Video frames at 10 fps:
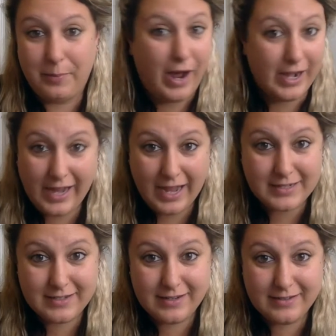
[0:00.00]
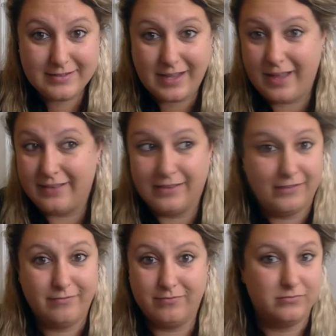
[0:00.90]
potty accidents and
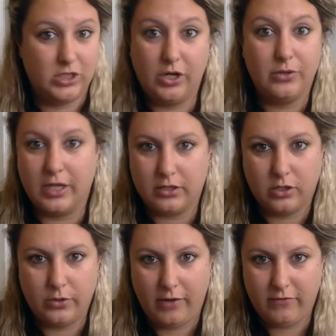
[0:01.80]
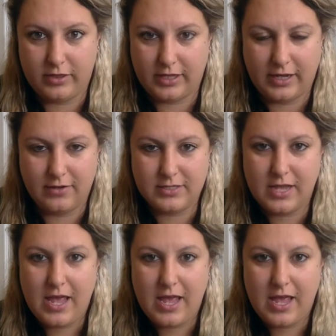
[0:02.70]
let alone everything else,